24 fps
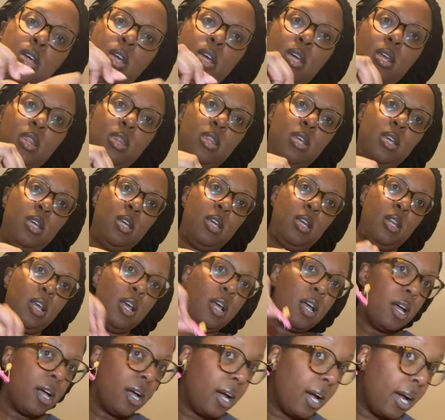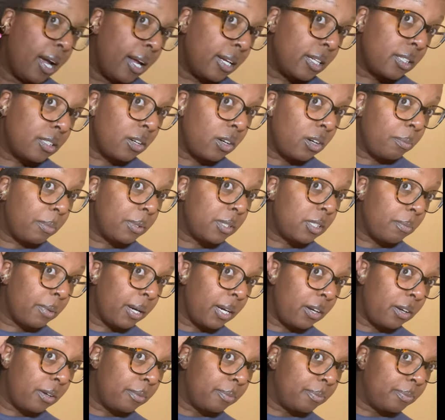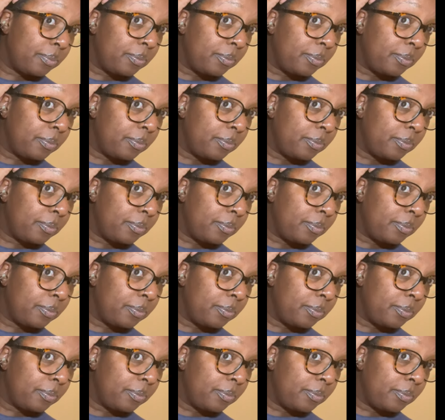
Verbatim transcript: and then I insert them into my ear.